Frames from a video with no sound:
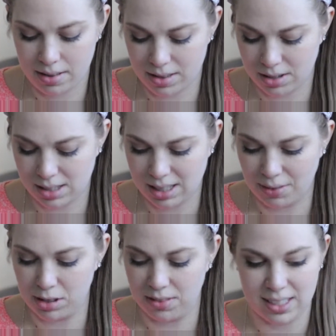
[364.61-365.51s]
There's
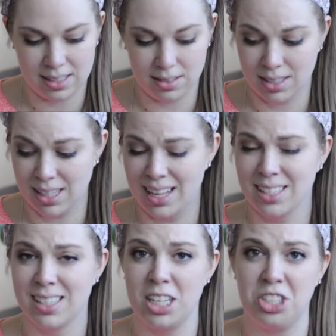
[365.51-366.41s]
several of these little sets.
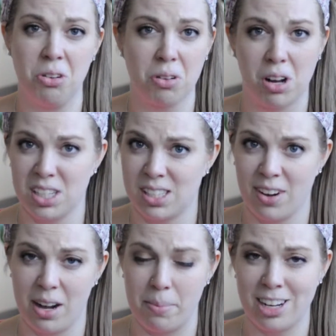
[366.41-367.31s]
They don't cost
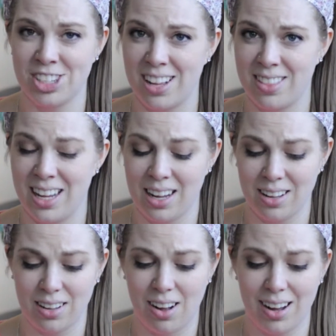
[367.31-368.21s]
very much. I think
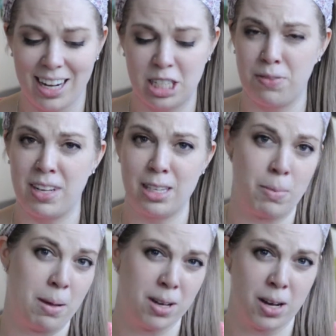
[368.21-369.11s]
each of these
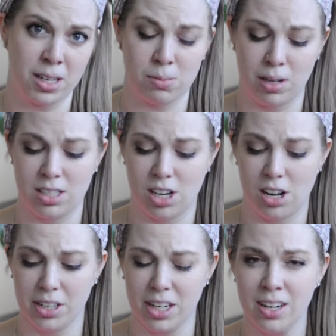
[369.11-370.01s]
maybe cost me a
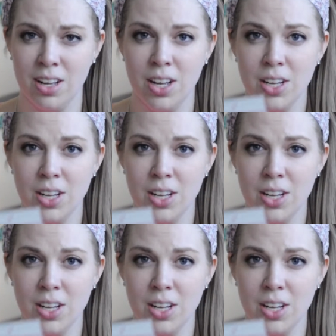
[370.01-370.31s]
dollar.